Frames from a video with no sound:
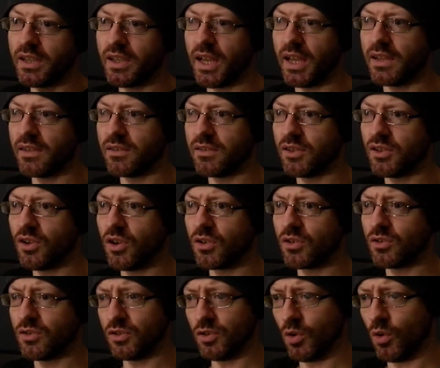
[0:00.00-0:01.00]
and the dog
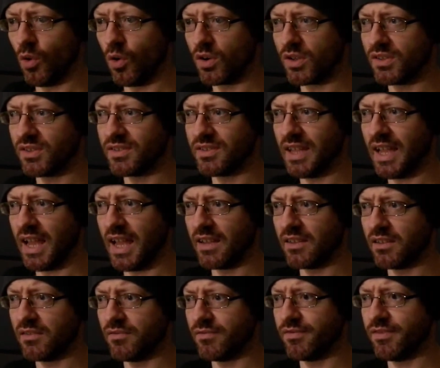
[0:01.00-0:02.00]
can talk and stand
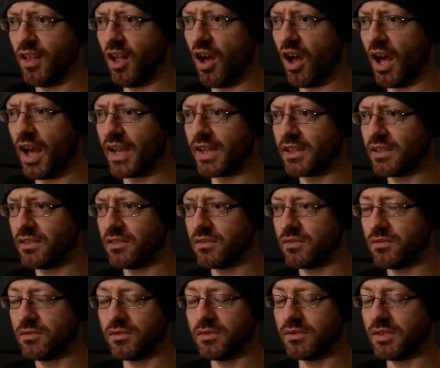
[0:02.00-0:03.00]
and fly,
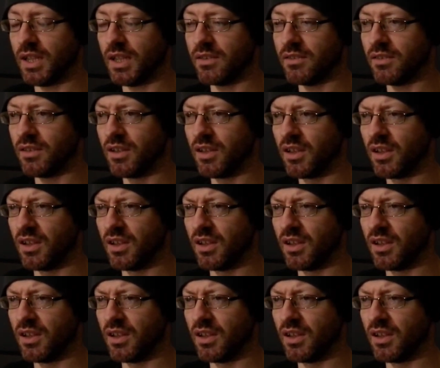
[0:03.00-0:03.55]
and and